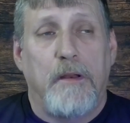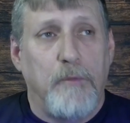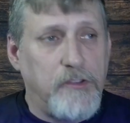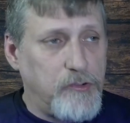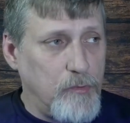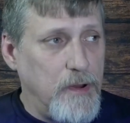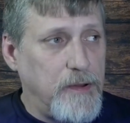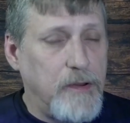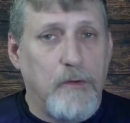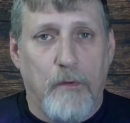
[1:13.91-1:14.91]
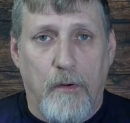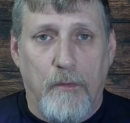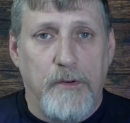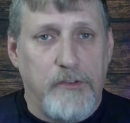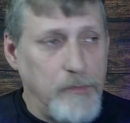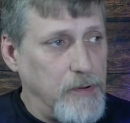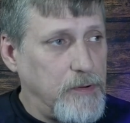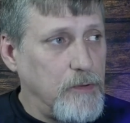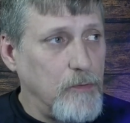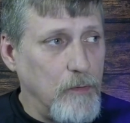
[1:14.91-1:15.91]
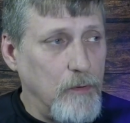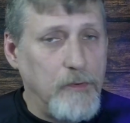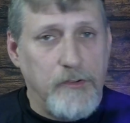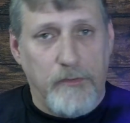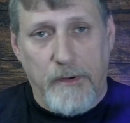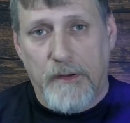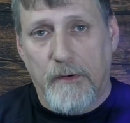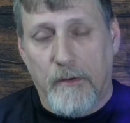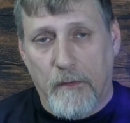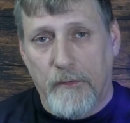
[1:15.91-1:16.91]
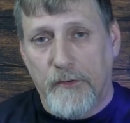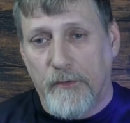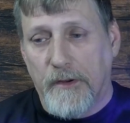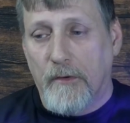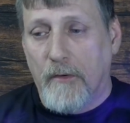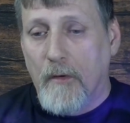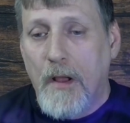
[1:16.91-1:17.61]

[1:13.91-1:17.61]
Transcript: and it would shrink and grow and shrink and grow and shrink and grow and shrink and grow.